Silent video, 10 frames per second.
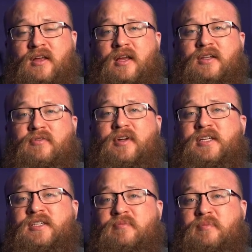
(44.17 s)
The
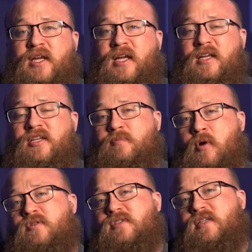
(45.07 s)
reason being is
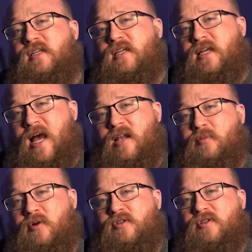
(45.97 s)
most
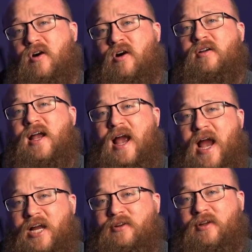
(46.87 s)
calipers aren't
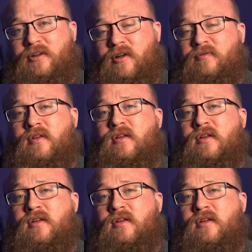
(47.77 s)
accurate enough